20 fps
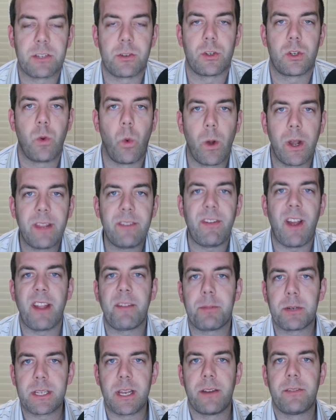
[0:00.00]
So,
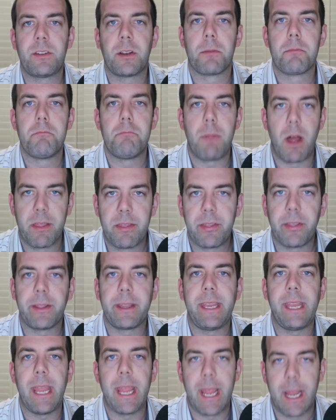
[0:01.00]
25% of your
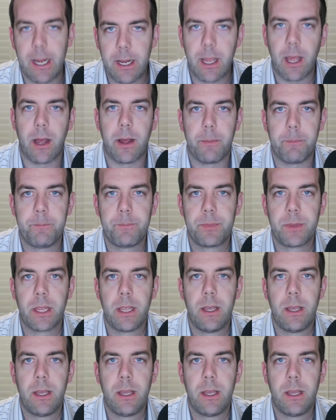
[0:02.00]
monthly income